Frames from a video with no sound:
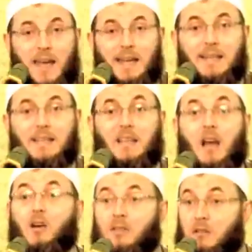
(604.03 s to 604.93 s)
It did
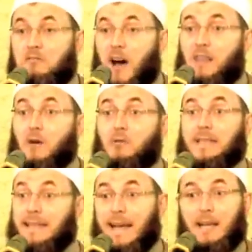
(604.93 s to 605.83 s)
it. Their father
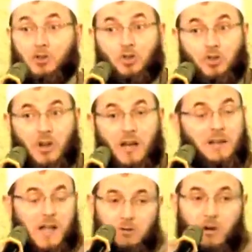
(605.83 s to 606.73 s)
was rich, and
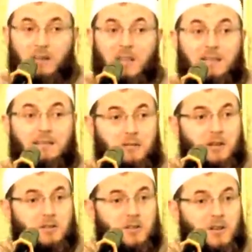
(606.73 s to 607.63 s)
that's why there is a
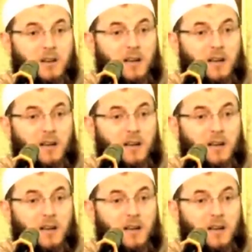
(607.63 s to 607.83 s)
treasure.